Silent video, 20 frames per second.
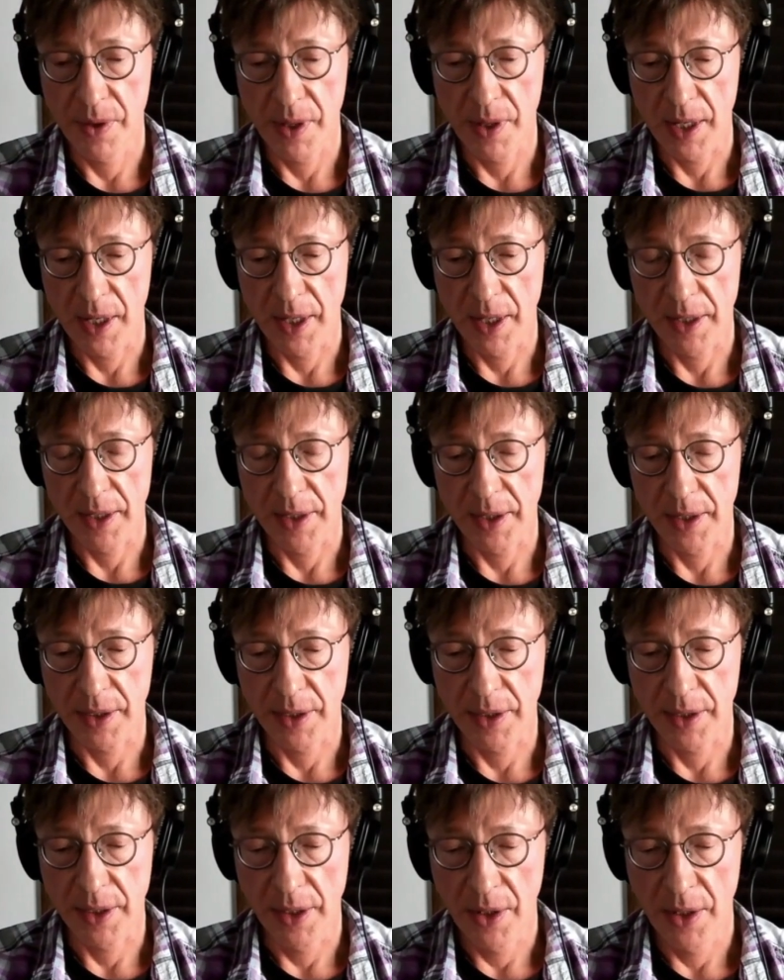
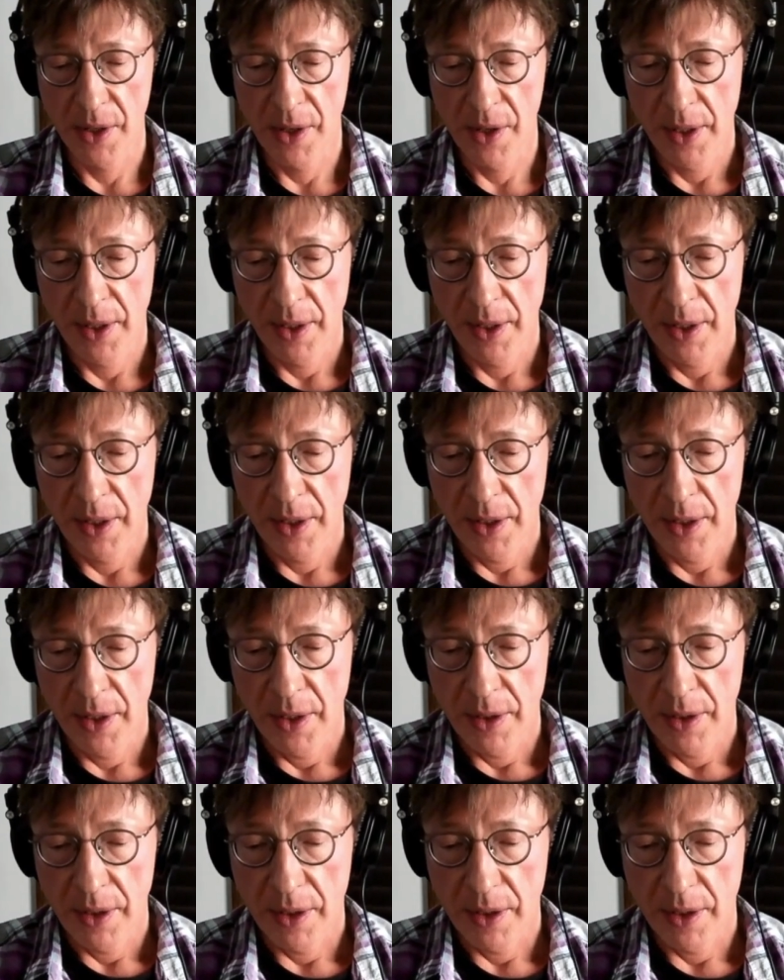And
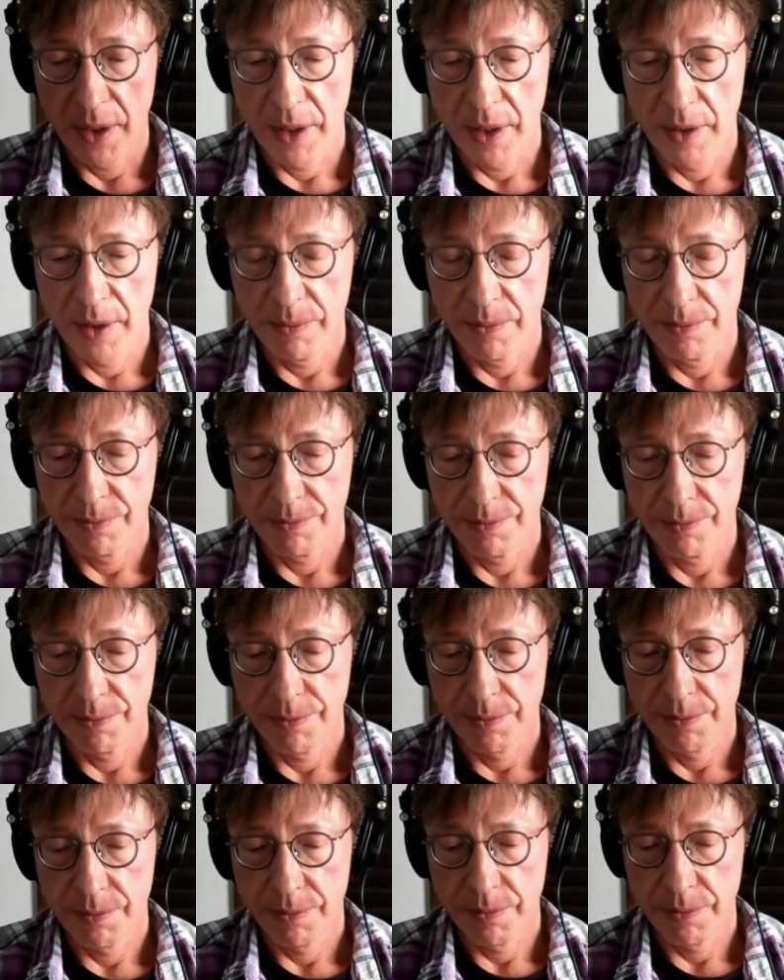um,
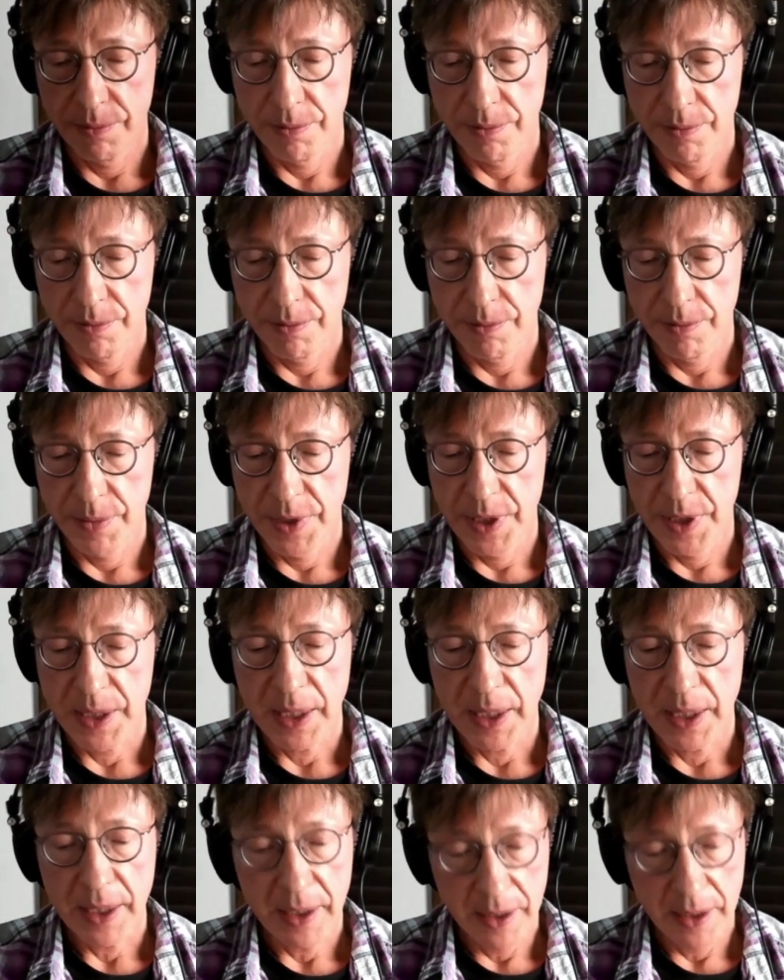
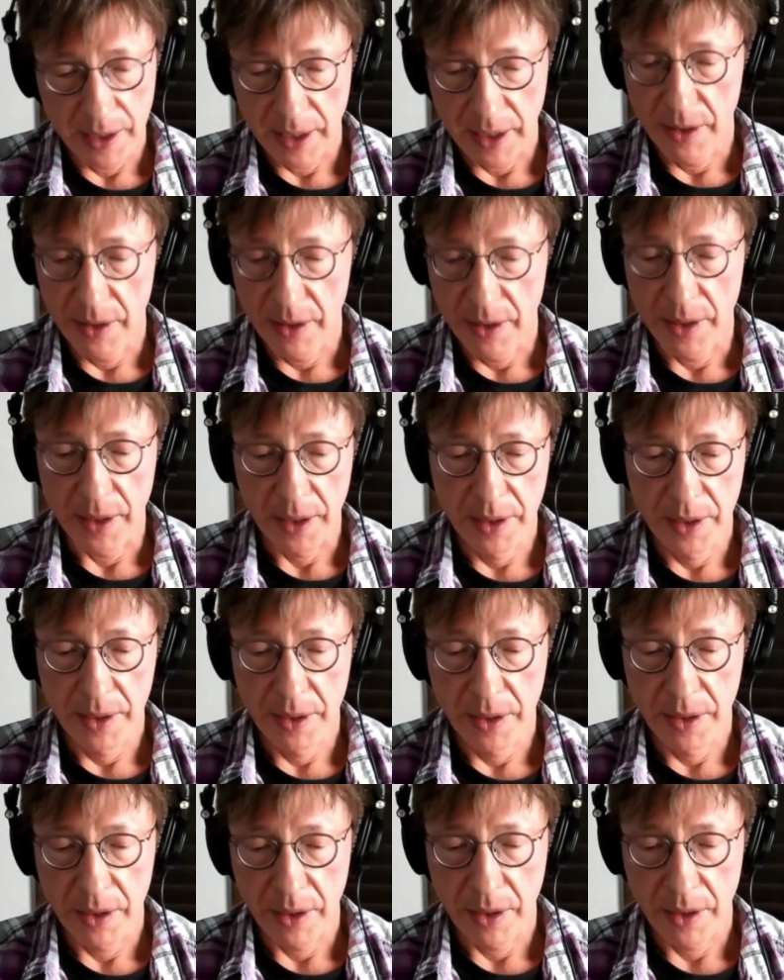psychedelics